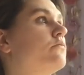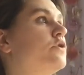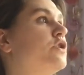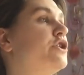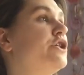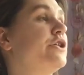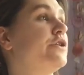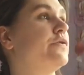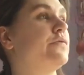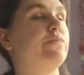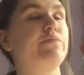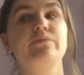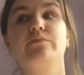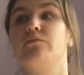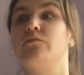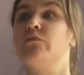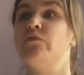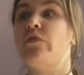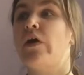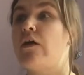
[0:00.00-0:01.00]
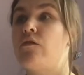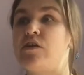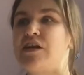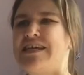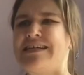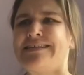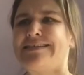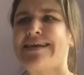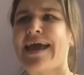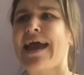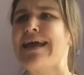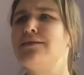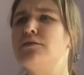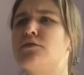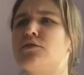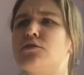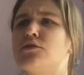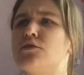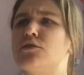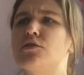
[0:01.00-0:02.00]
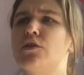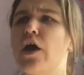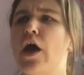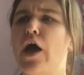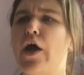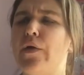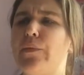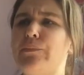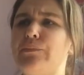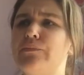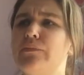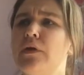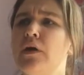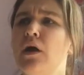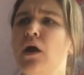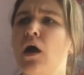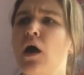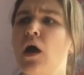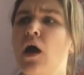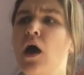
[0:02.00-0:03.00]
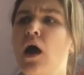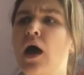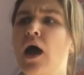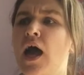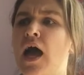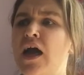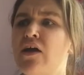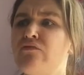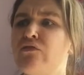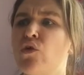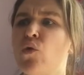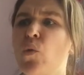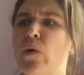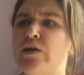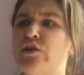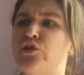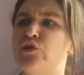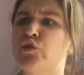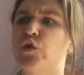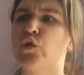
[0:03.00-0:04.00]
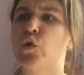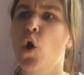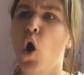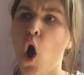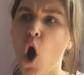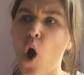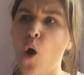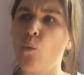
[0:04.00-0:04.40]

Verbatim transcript: She's very intense. Um, I have a question.